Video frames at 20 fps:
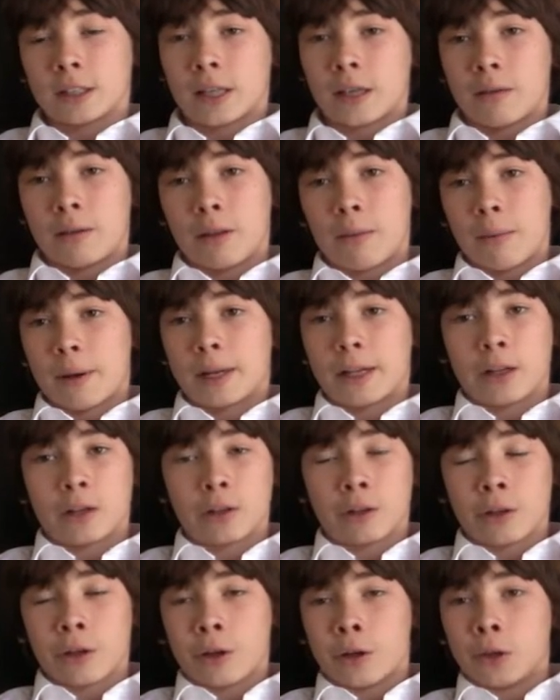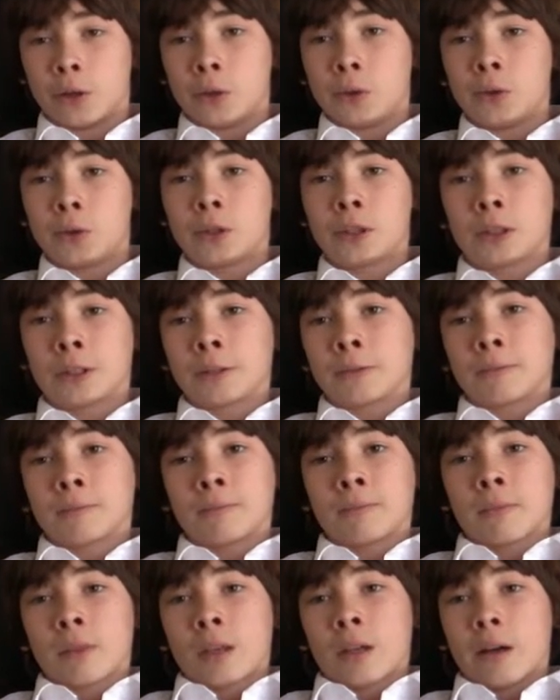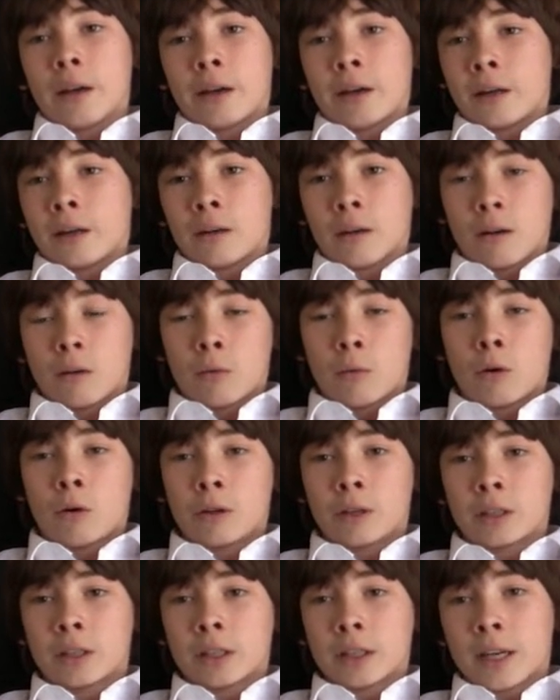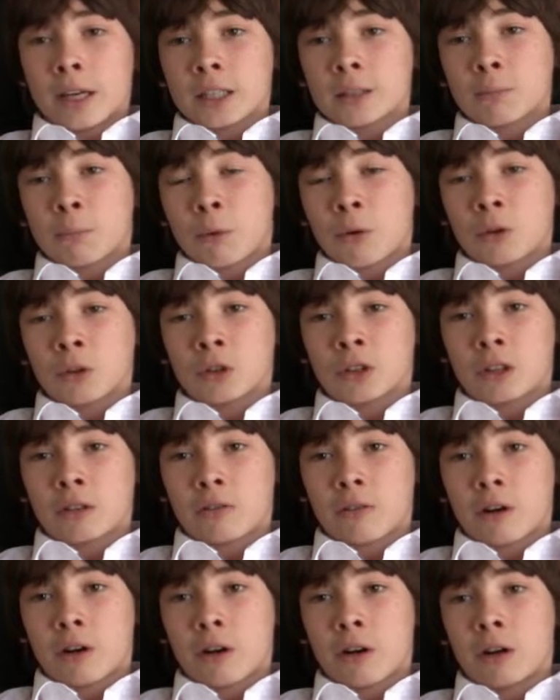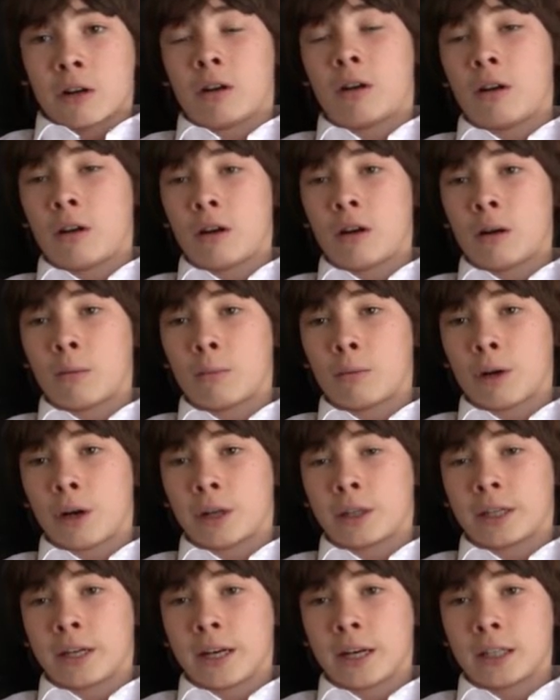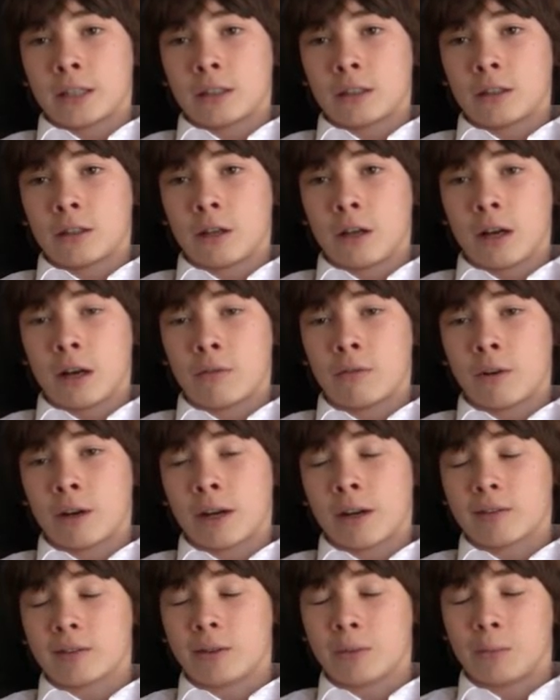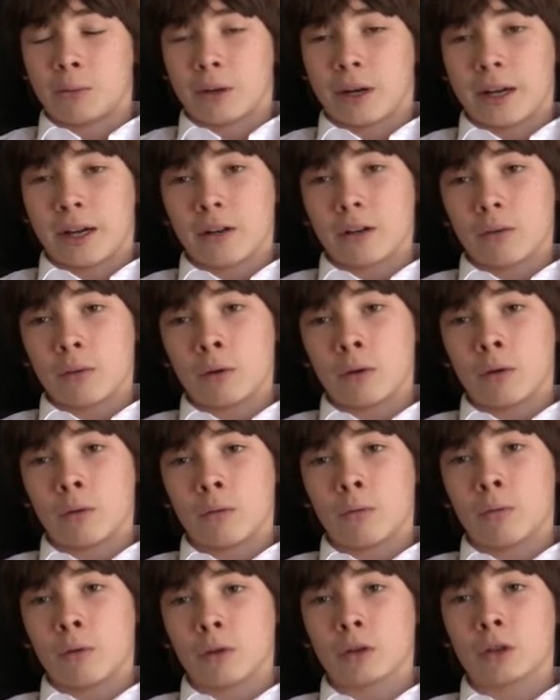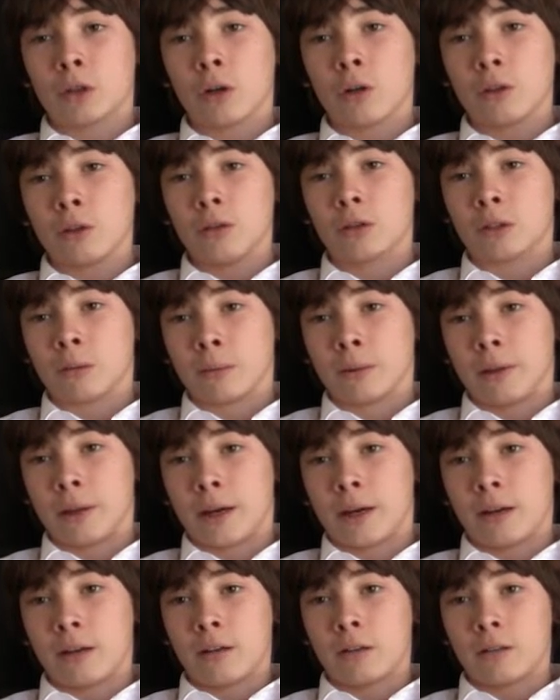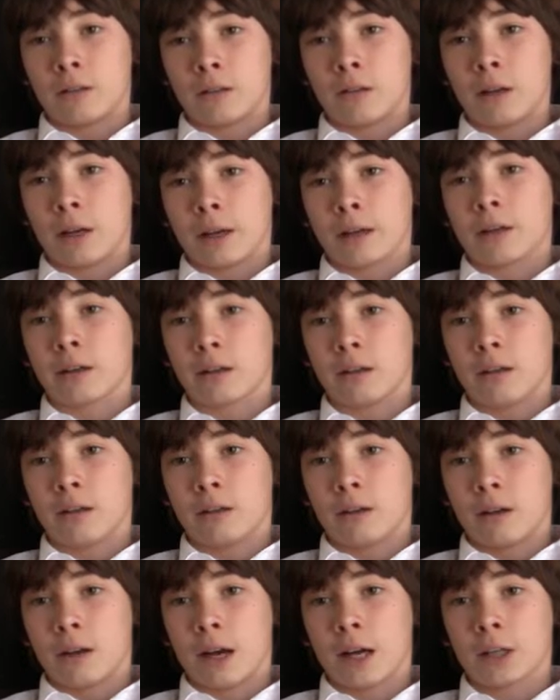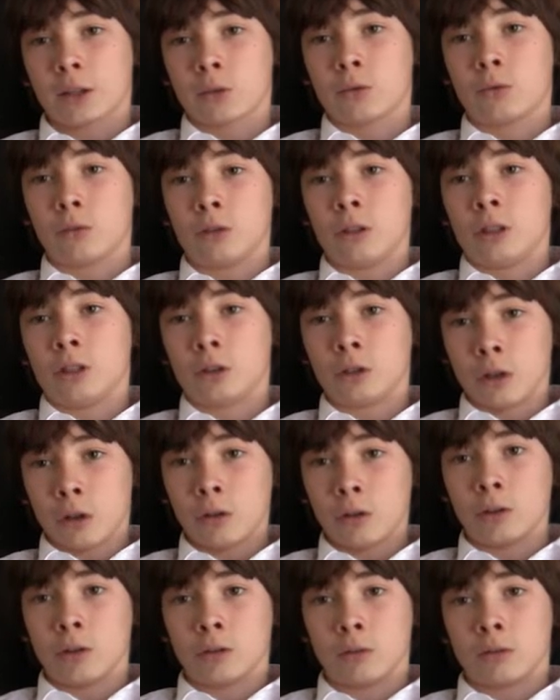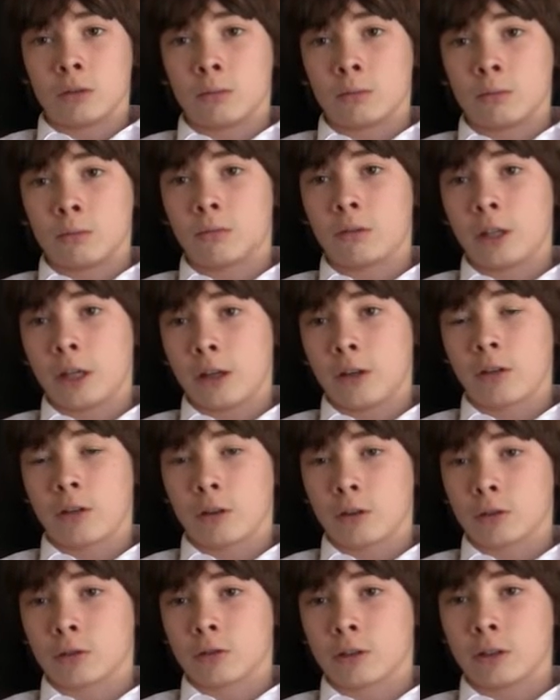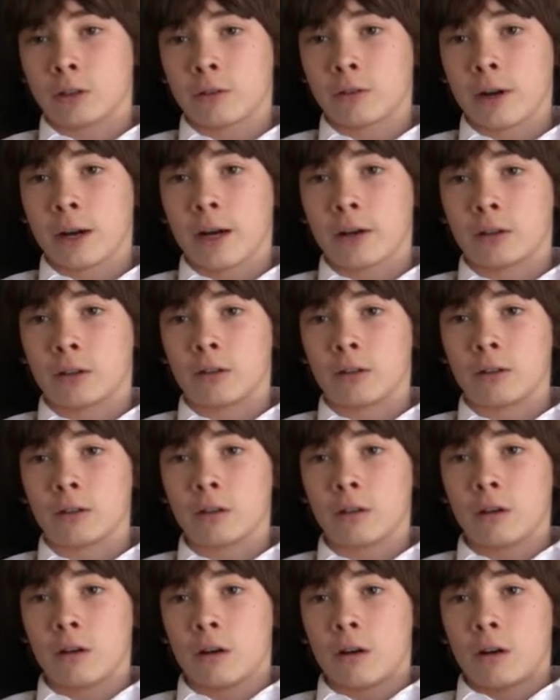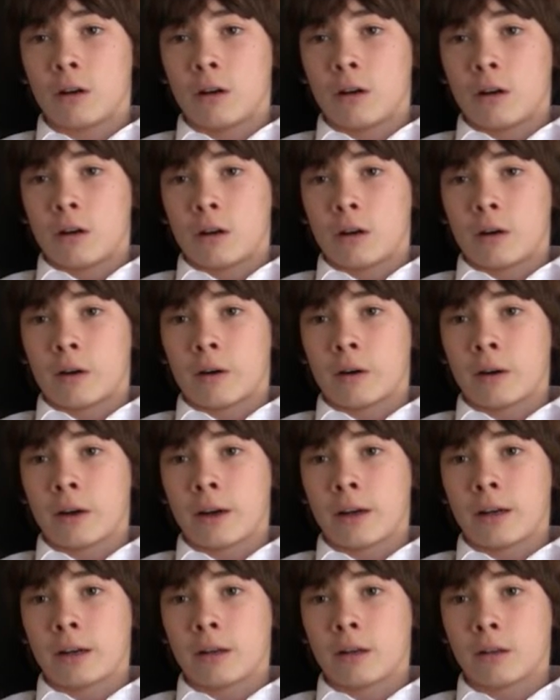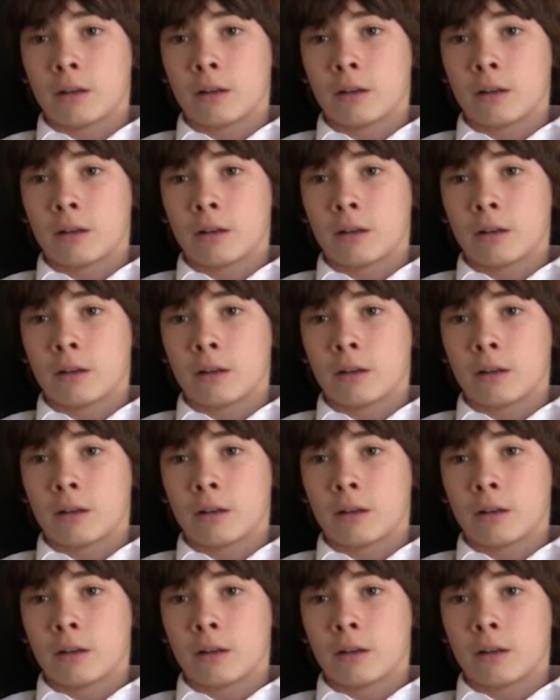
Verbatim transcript: And they, they made clothes. And well, in the next portion of our uh, broadcast, right after the break, we'll we'll show you some of that, like actually show you some Neanderthals running around. All right.